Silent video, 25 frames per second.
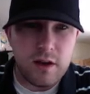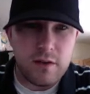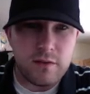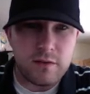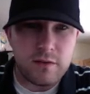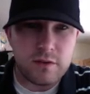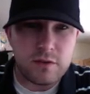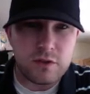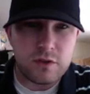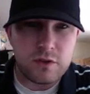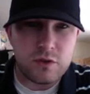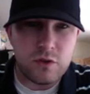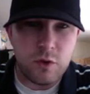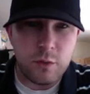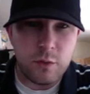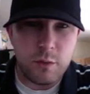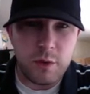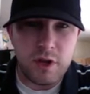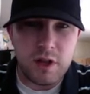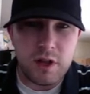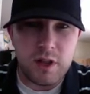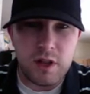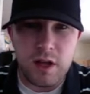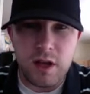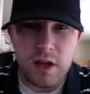of stormy
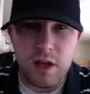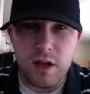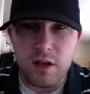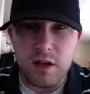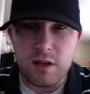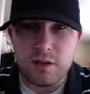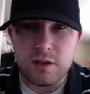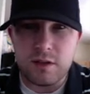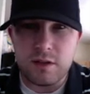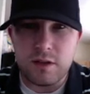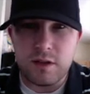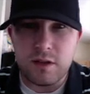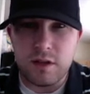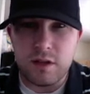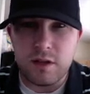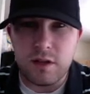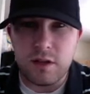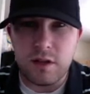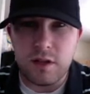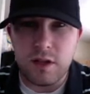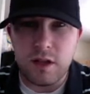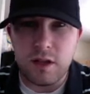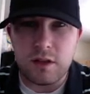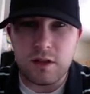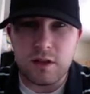clouds and then
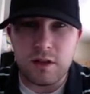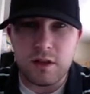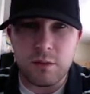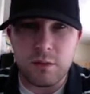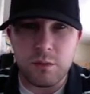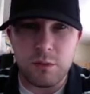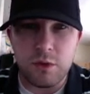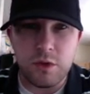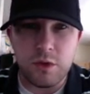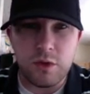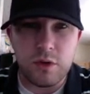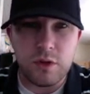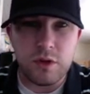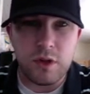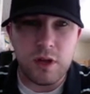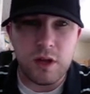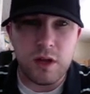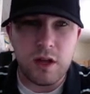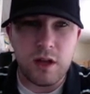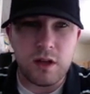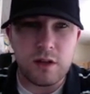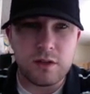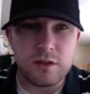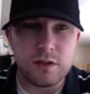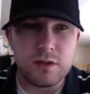like the blue
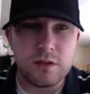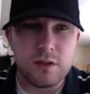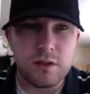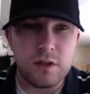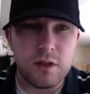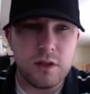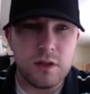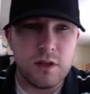clouds.